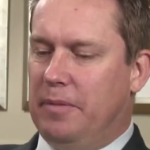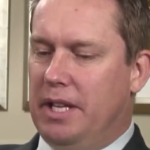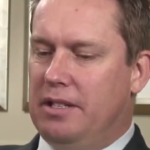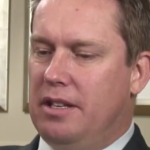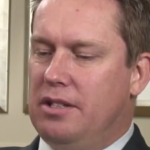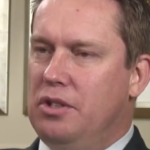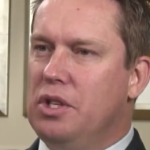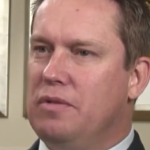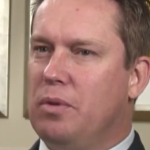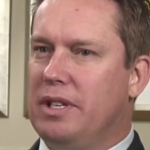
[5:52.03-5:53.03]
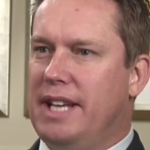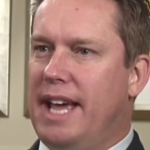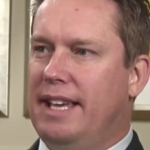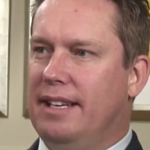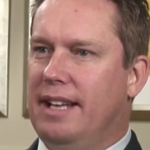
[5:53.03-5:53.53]
it's just useful to
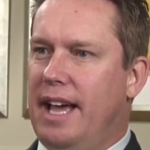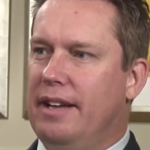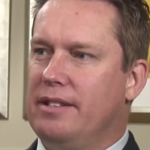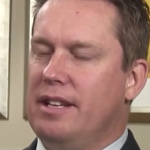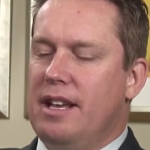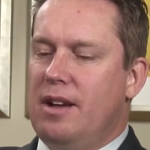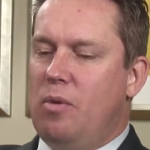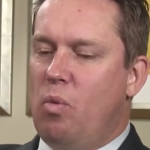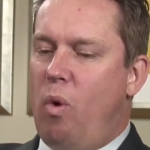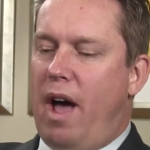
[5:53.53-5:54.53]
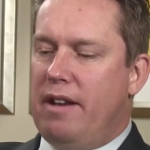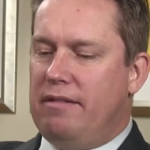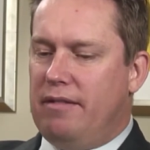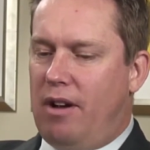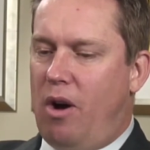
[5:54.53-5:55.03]
take it as
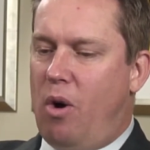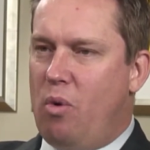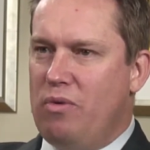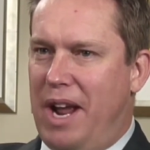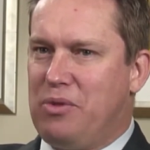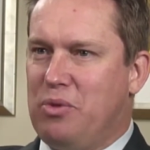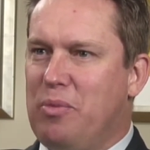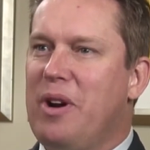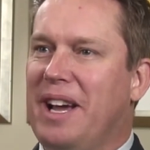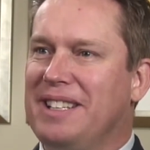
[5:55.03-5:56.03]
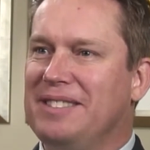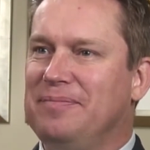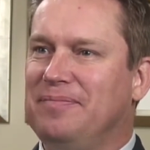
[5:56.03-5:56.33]
one whole natural product.